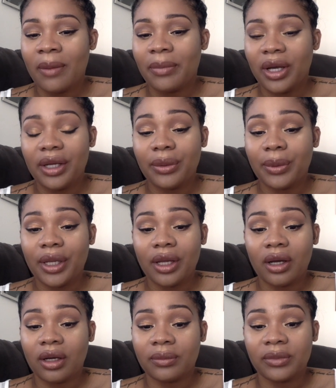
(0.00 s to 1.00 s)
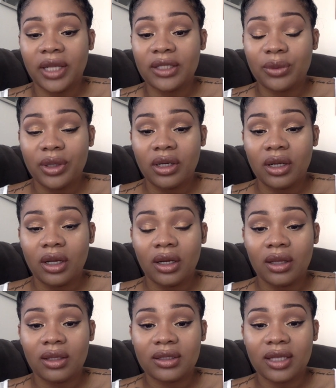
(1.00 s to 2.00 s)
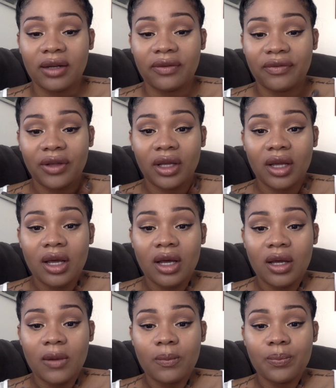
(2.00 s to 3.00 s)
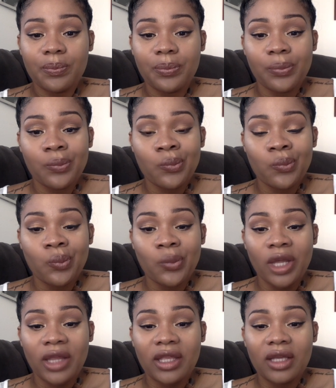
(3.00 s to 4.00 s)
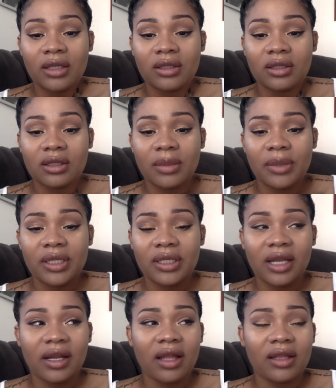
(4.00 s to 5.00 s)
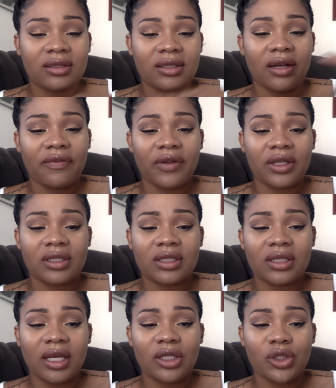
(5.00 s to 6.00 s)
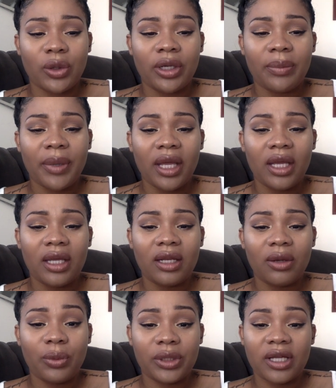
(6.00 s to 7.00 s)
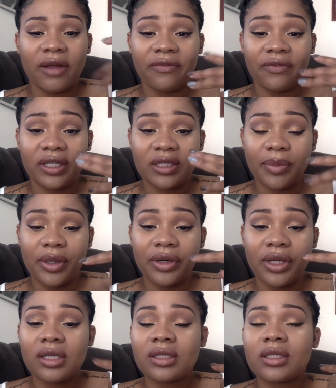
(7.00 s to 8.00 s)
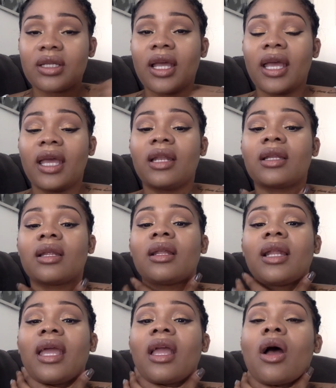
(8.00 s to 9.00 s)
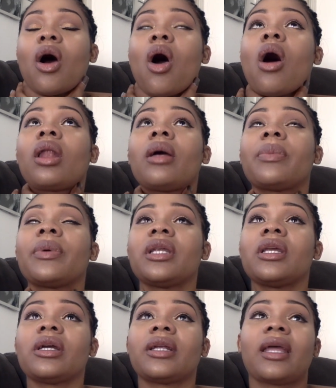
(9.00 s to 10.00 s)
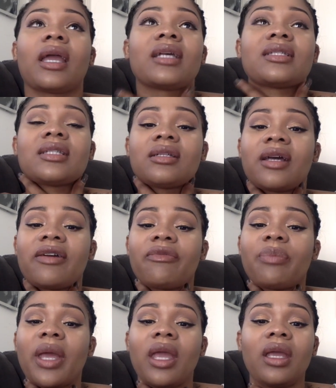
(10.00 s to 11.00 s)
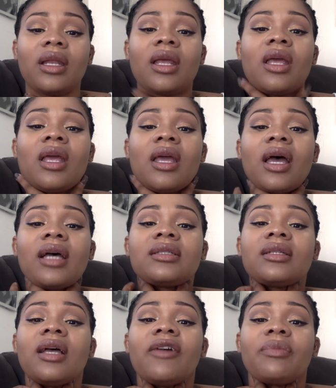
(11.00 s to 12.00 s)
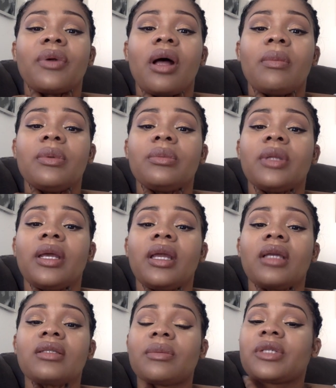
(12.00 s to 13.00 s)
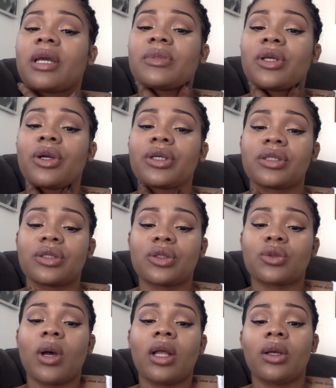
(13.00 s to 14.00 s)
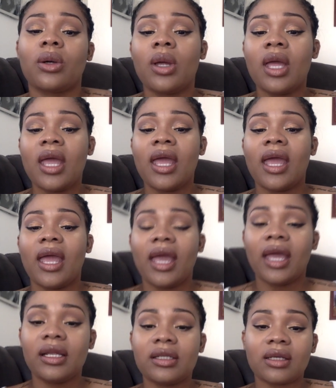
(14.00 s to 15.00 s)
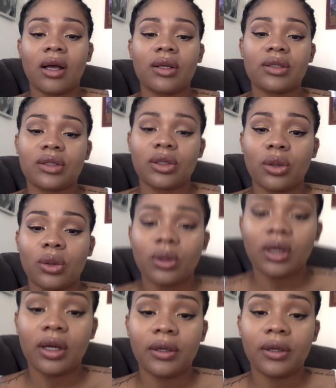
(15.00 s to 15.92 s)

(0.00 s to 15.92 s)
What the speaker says: But anyway, that's one of another side effect. I think some of the other side effects is like joint pain, which I've experienced, and like all up in here, like I still have pain, I still have problem, like sometimes it hurts to swallow, and also